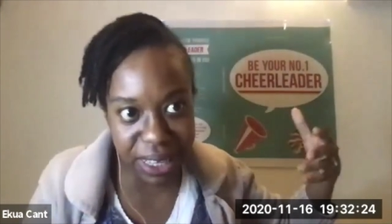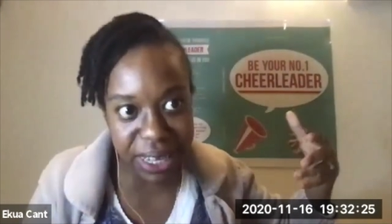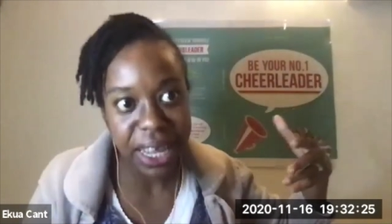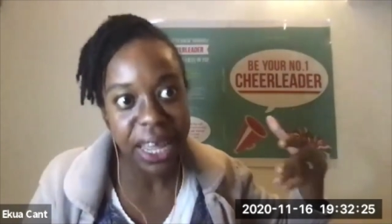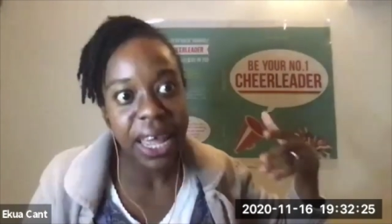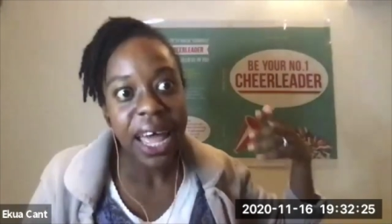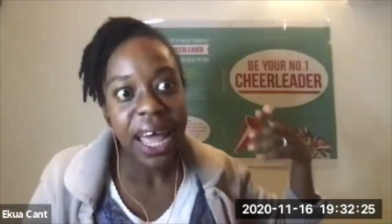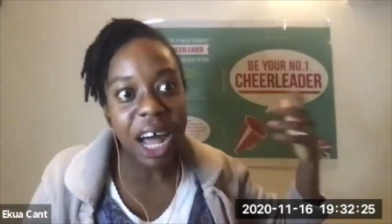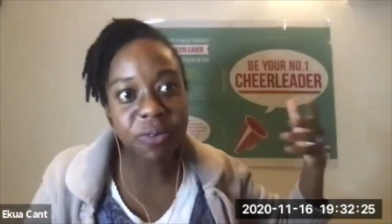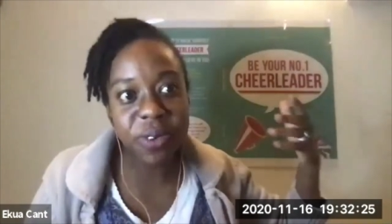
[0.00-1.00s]
Like
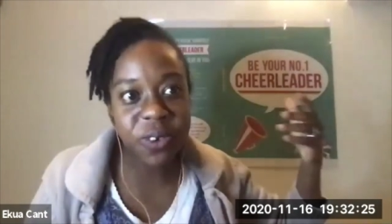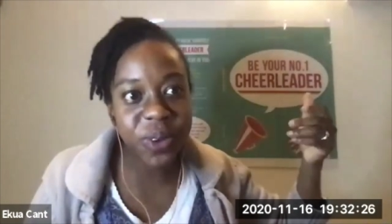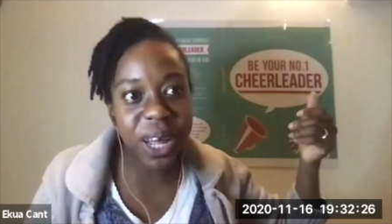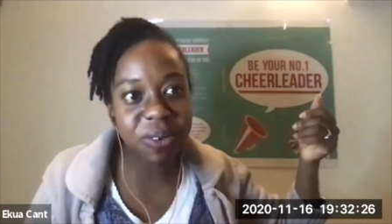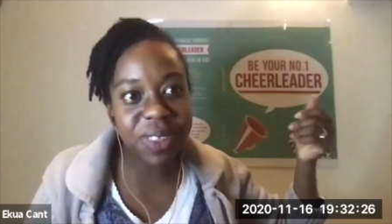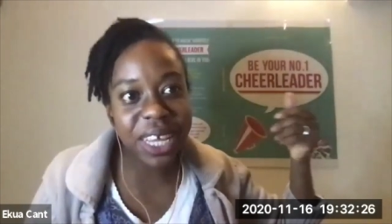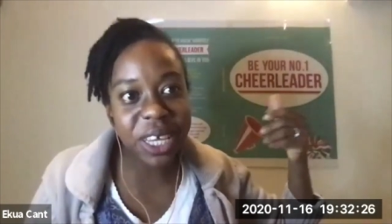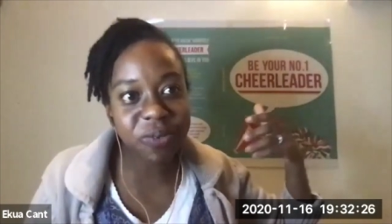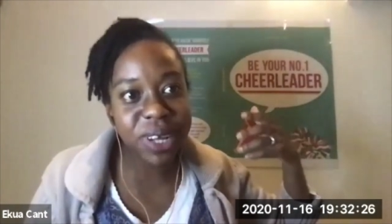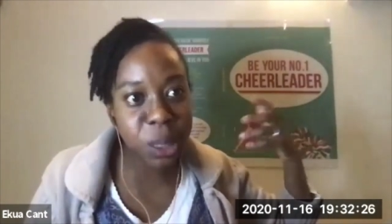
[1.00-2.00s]
how have you found that
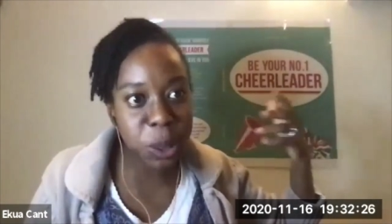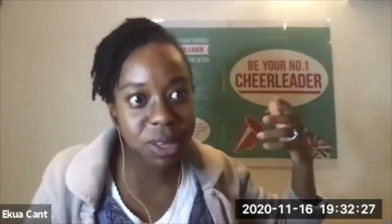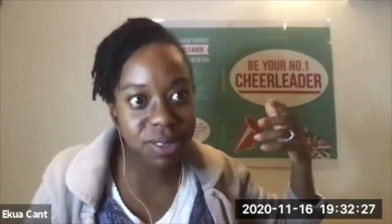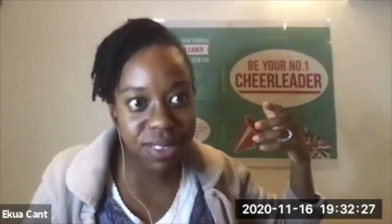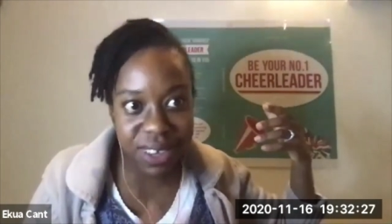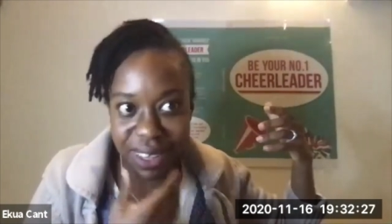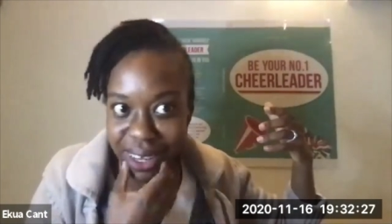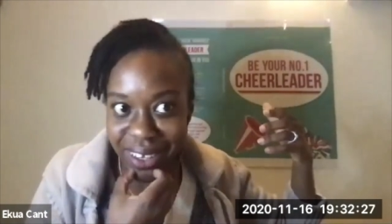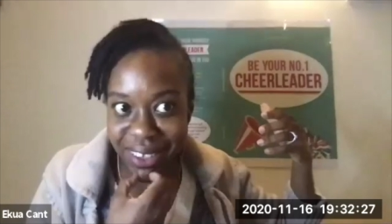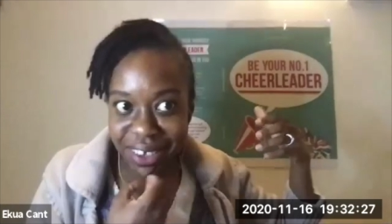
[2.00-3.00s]
you've like adjusted
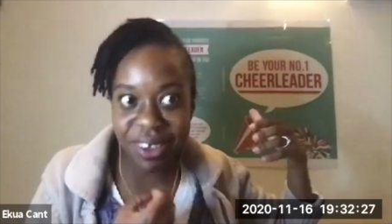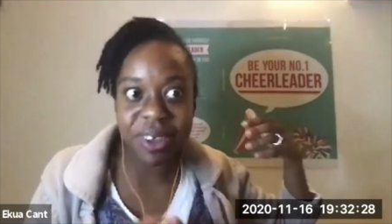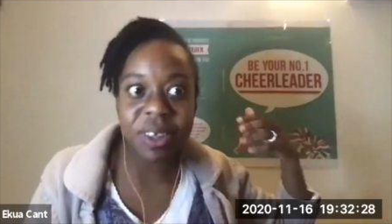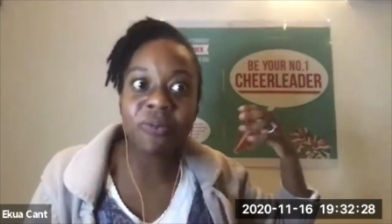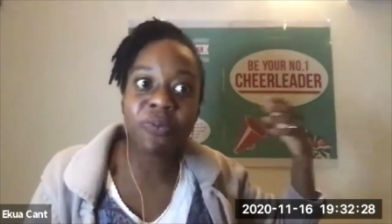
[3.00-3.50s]
like to, you know,